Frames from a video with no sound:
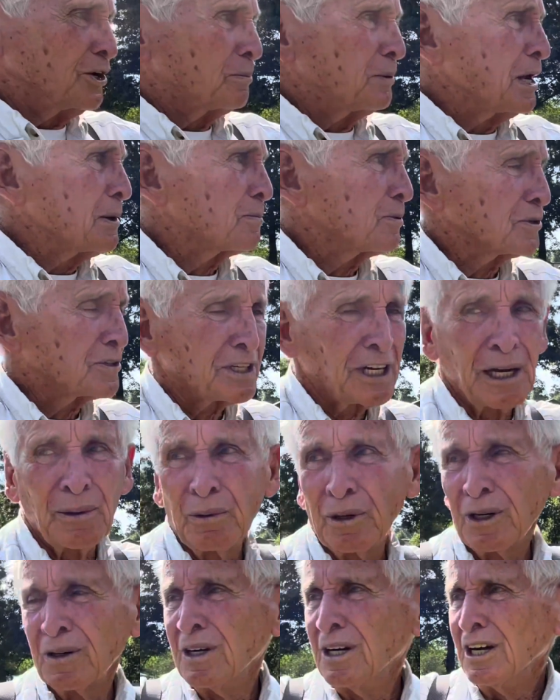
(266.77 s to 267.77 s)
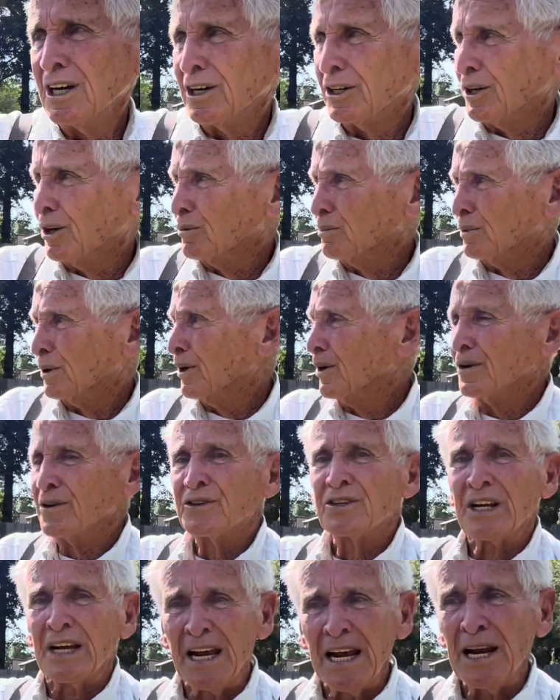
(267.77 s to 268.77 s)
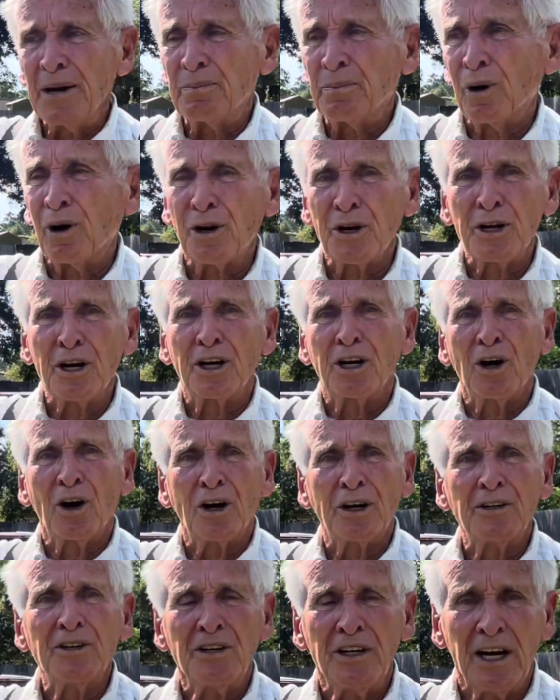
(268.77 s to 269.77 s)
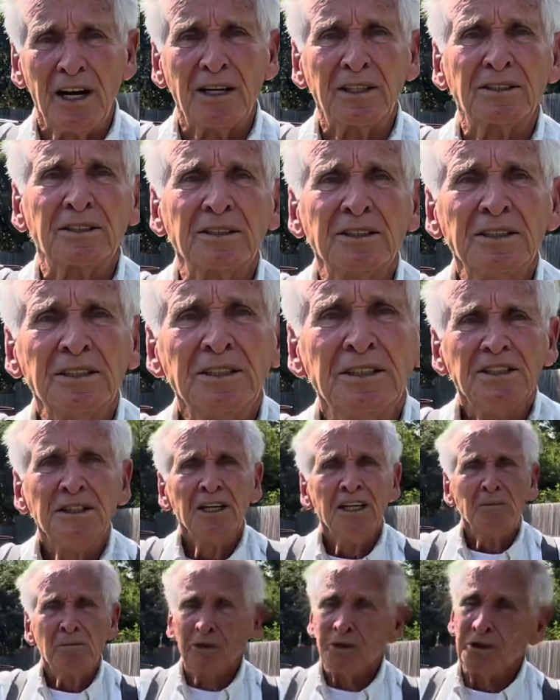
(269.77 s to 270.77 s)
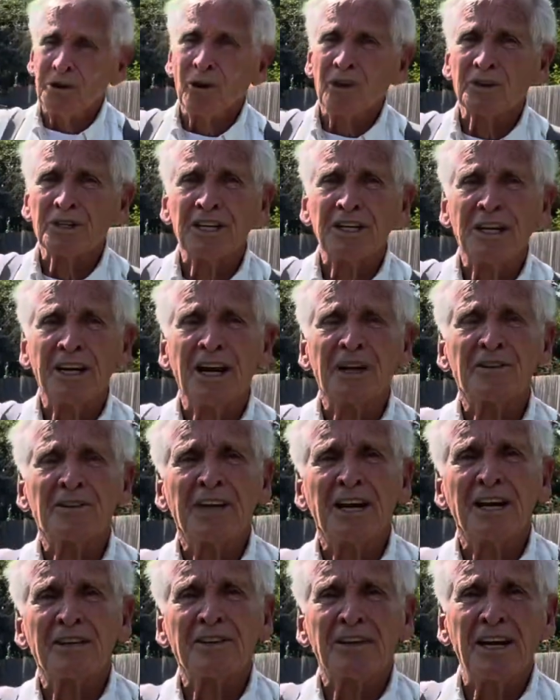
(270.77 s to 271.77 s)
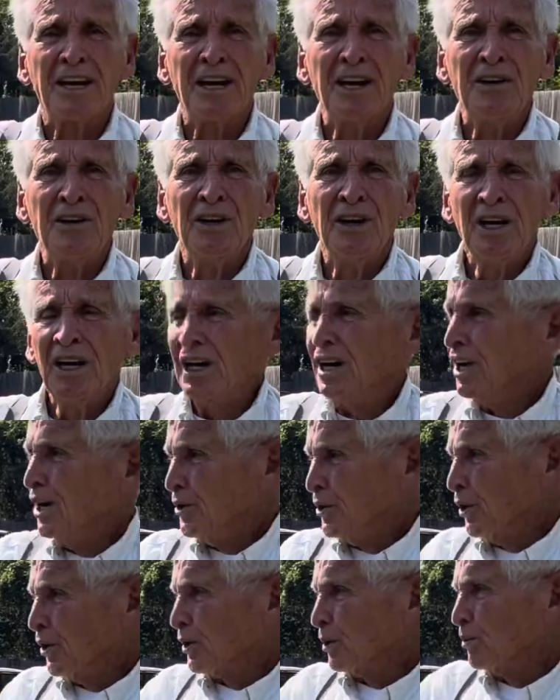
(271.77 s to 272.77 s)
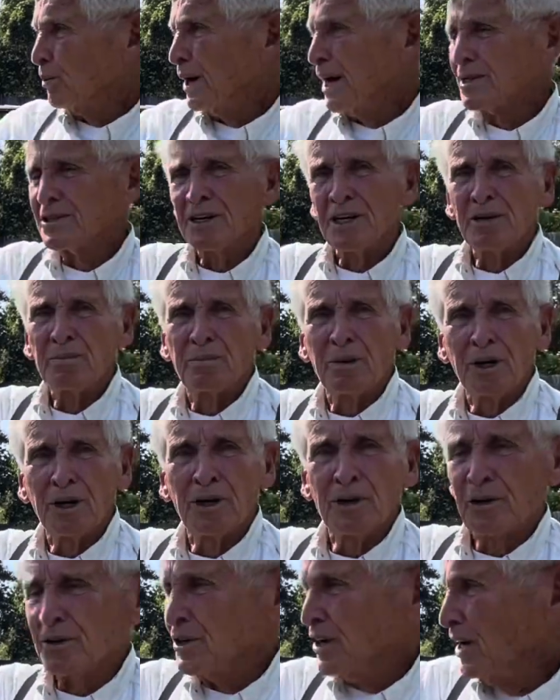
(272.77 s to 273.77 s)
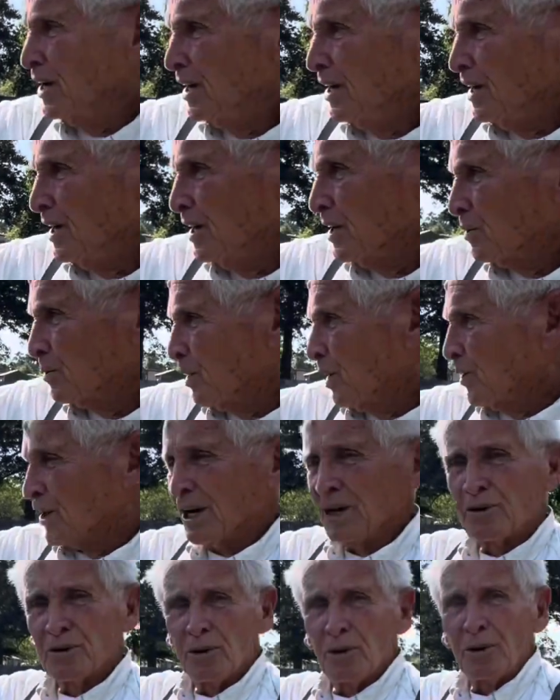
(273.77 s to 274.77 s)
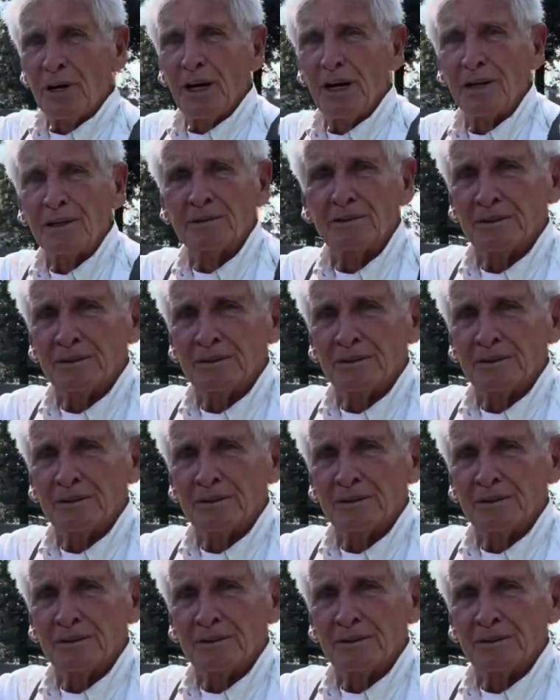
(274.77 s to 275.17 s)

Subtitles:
People say, well, don't birds eat part of your garden? Yes. But you'll see the insects they eat. You ought to watch these birds crawling through here.